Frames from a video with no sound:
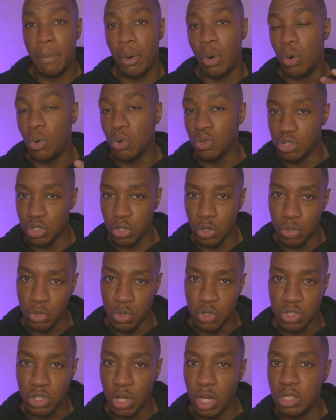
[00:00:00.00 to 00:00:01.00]
But also
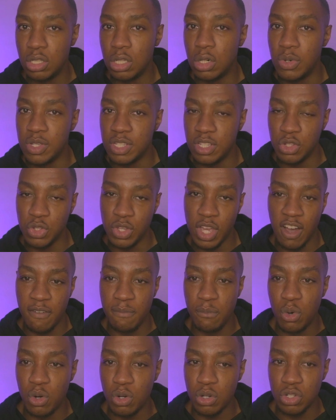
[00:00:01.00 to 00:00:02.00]
you start noticing you have
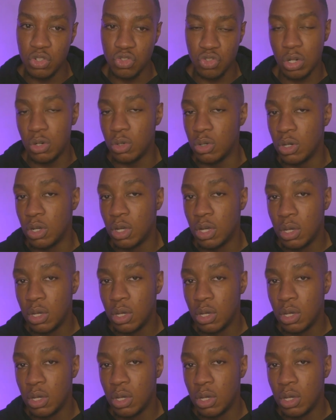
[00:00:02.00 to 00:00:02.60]
more control.